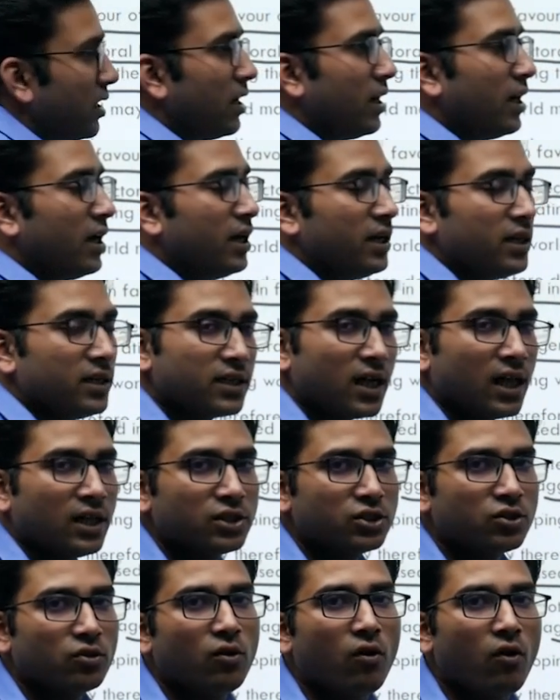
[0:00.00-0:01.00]
it is
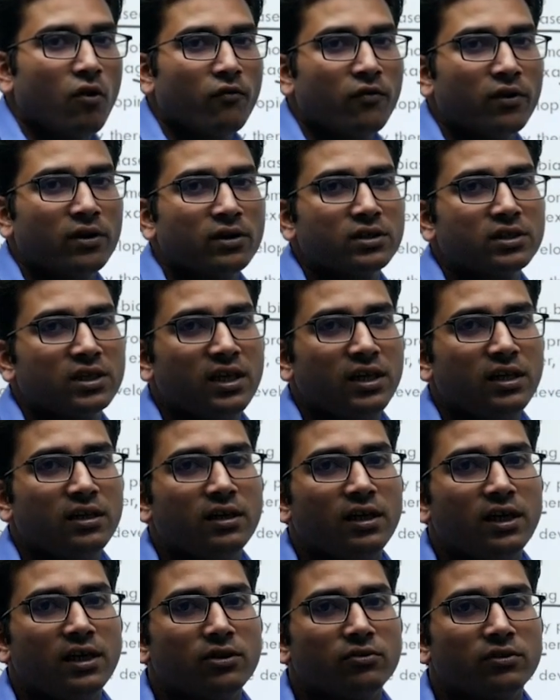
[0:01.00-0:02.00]
also often seen
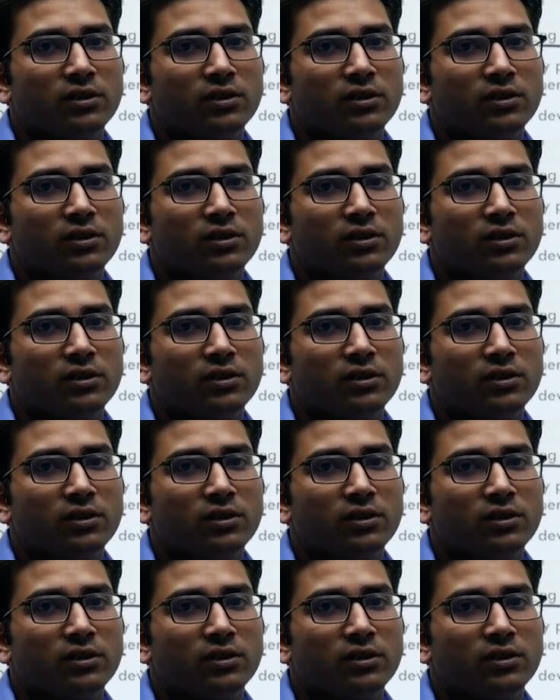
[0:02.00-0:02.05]
into the